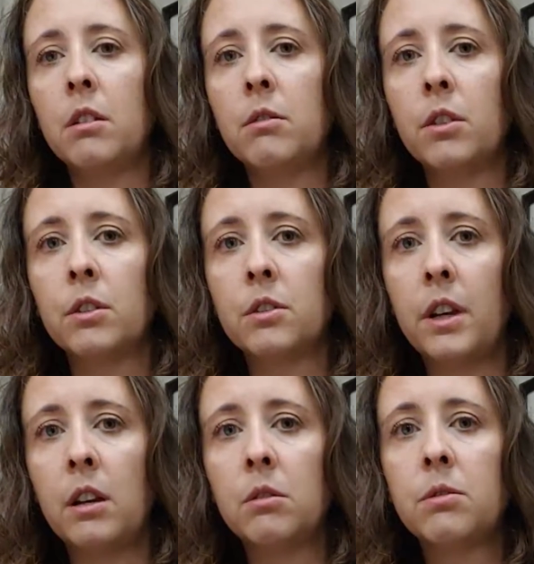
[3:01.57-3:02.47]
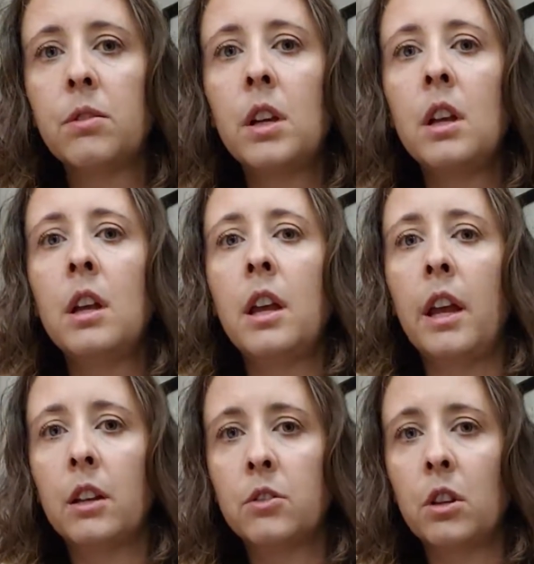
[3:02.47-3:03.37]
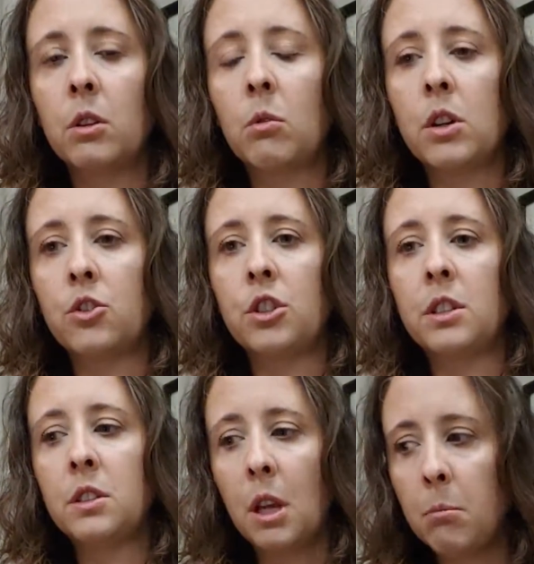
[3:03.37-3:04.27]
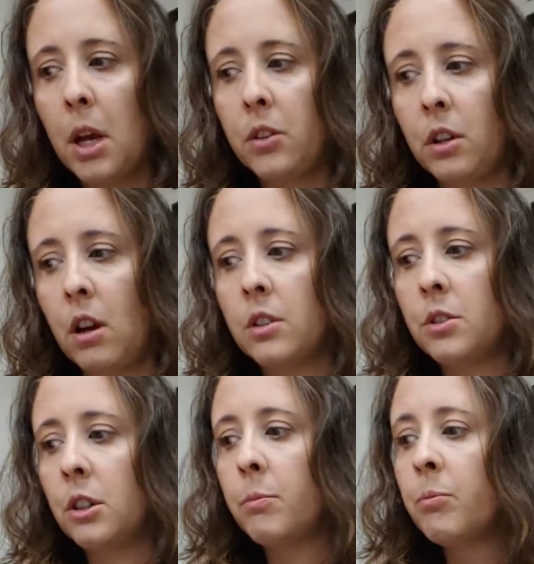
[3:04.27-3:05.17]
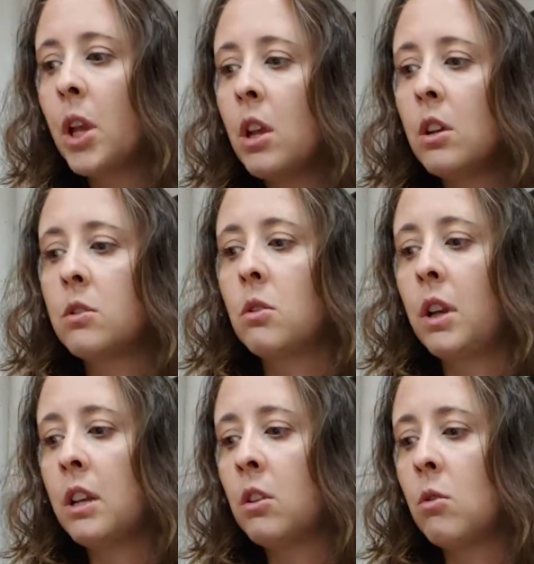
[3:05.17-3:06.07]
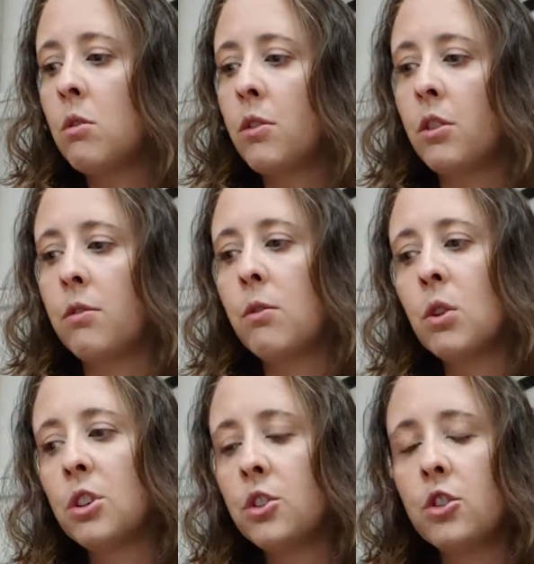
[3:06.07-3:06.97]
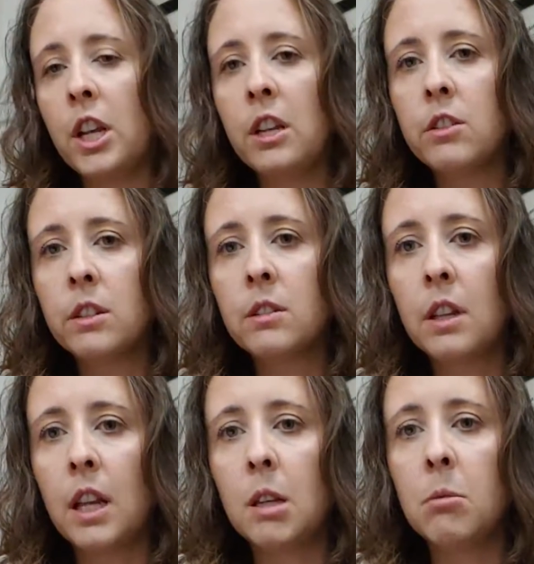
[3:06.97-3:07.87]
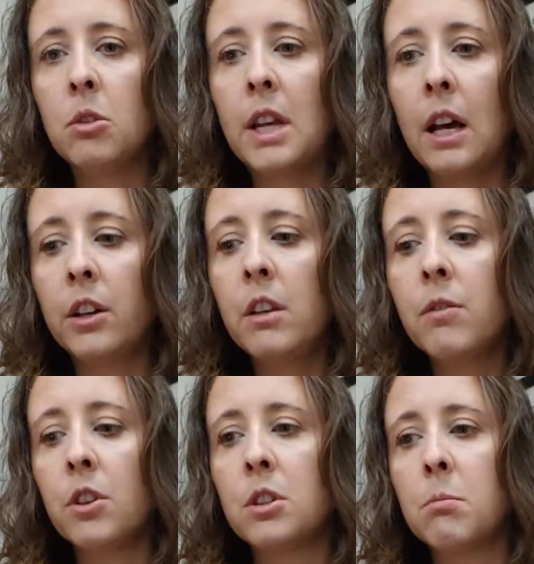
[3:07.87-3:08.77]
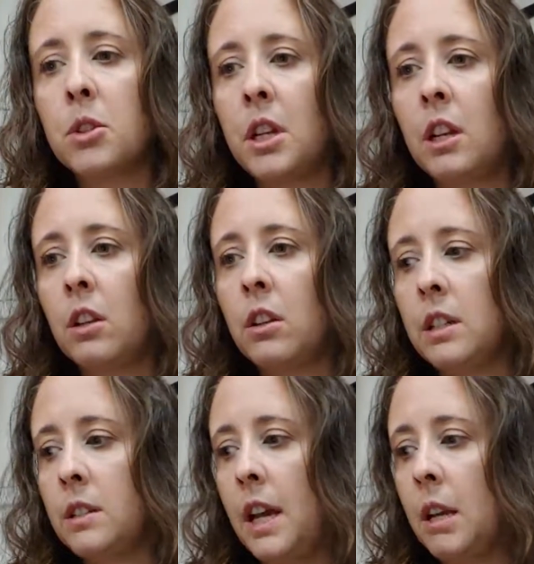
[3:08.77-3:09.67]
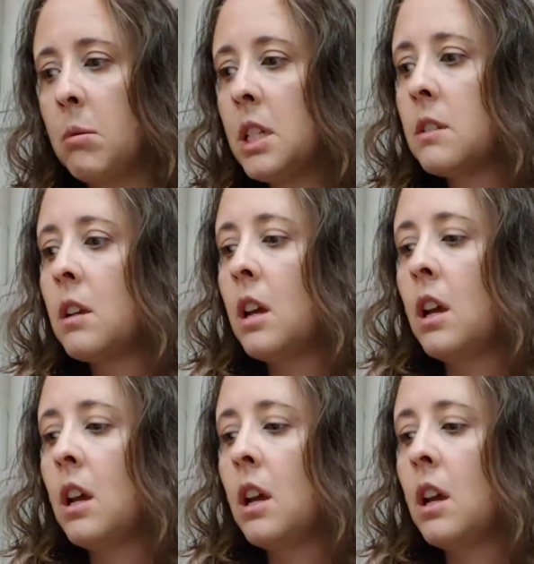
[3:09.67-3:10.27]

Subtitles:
of herself answering the questions about the concert. So again, to go over the 4 changes in modality for this particular assignment.